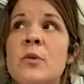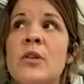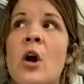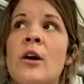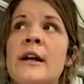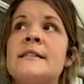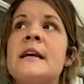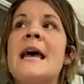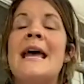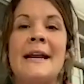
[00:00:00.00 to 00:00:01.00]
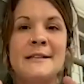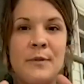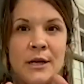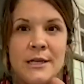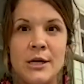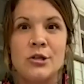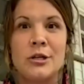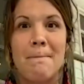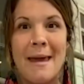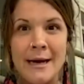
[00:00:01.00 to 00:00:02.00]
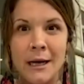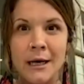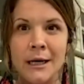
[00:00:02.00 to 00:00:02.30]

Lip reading: with artists, it has been a year to make.